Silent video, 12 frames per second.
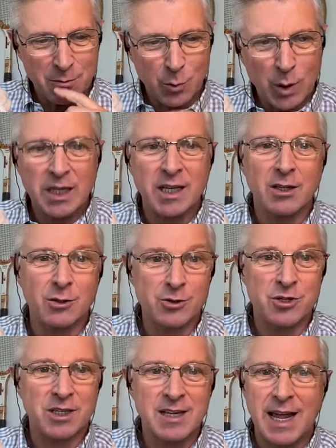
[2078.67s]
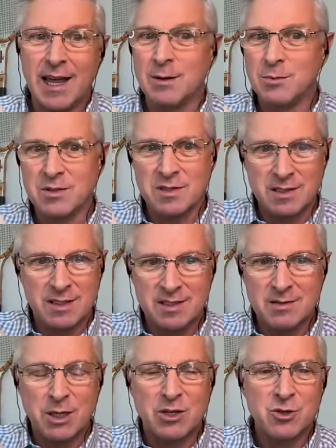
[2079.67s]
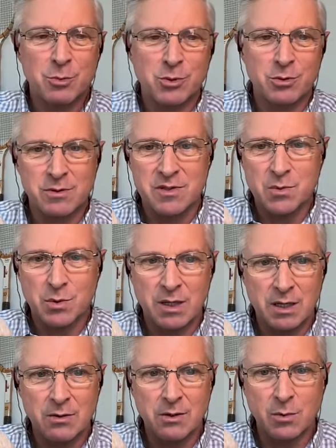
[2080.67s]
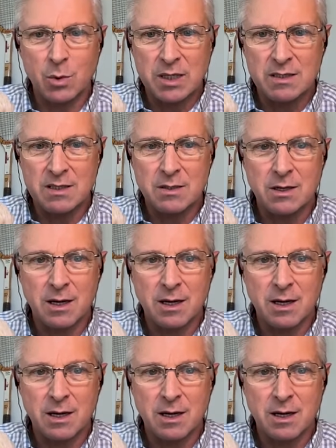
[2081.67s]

really allergic to animals, and these miniature poodles were the only ones